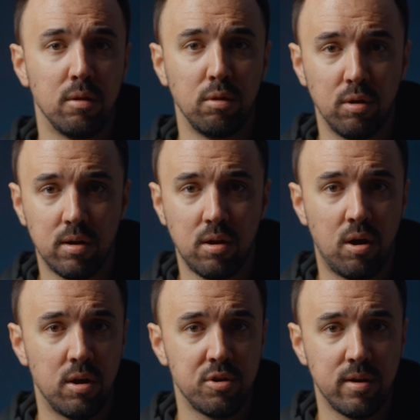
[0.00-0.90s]
look
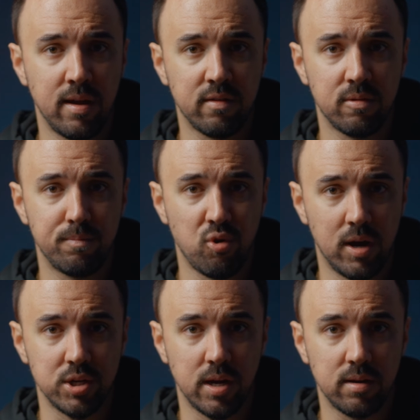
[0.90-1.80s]
on your next
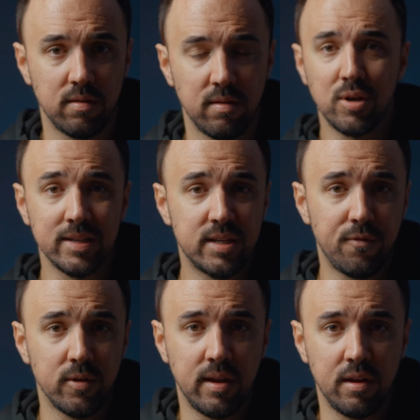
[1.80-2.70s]
project. So that's it
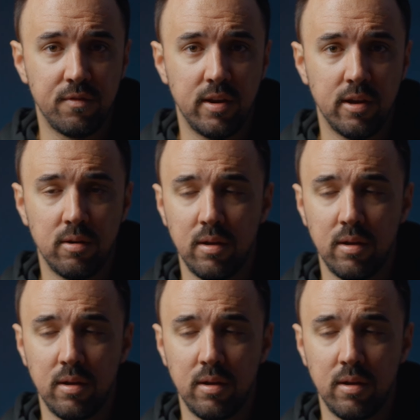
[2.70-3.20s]
for today's video.